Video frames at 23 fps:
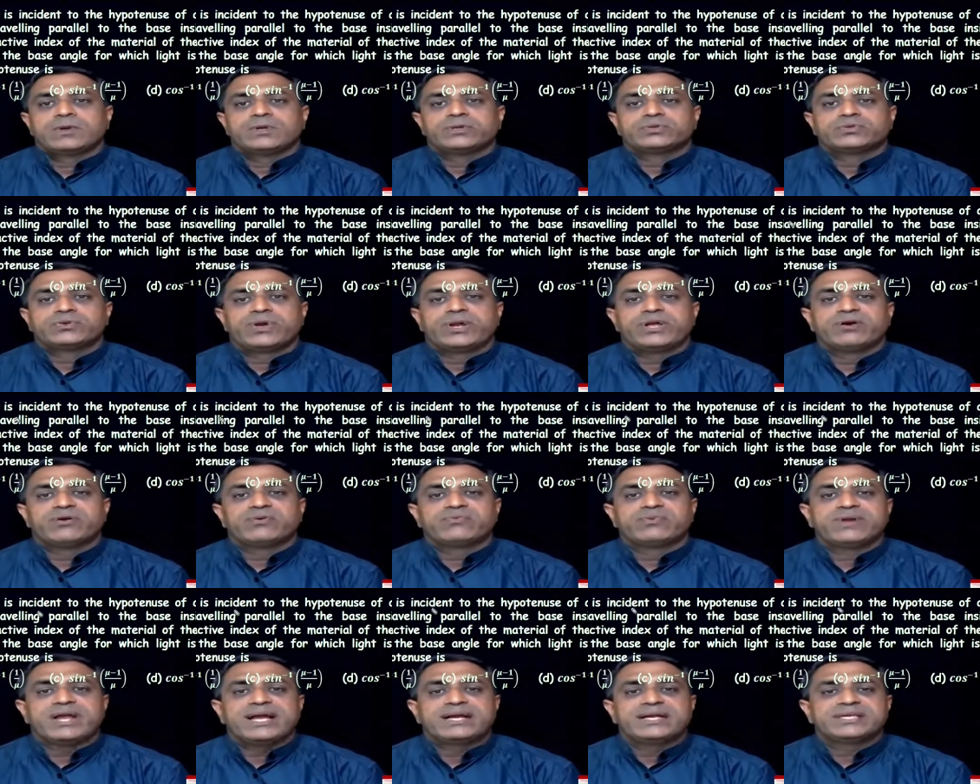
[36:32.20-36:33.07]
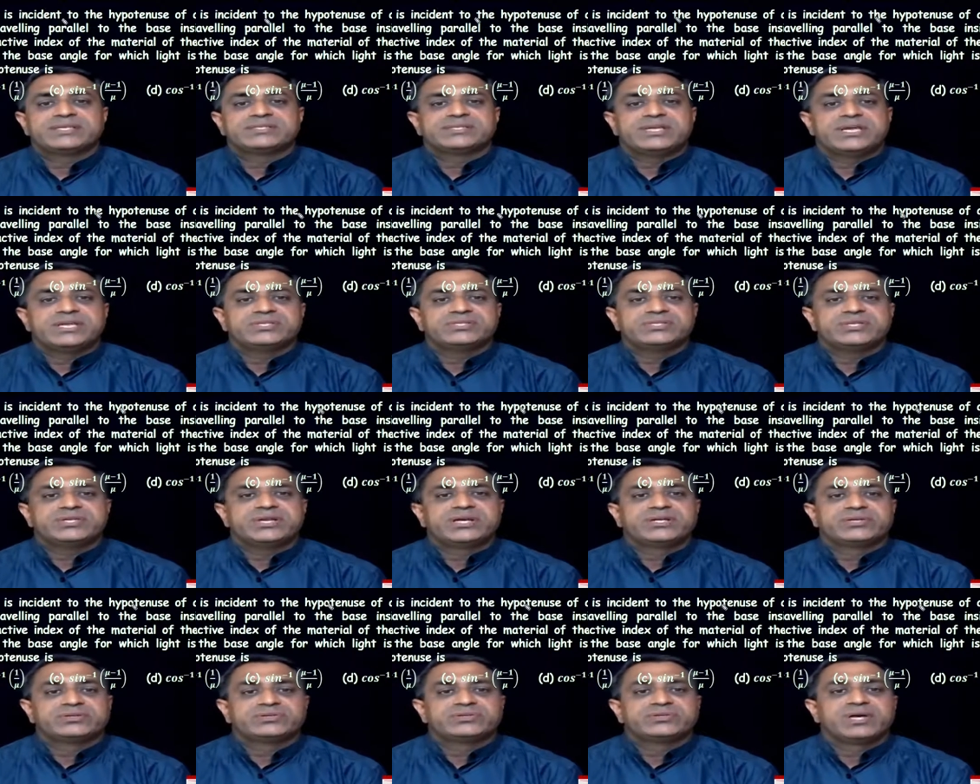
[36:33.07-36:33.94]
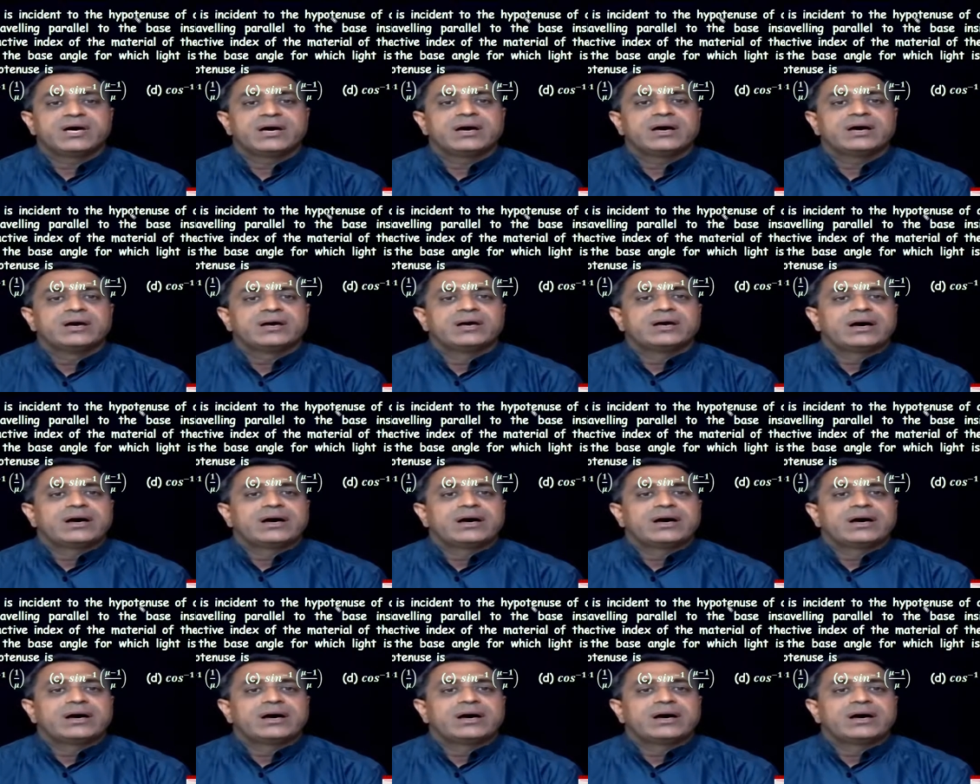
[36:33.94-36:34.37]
So ray of light is incident to the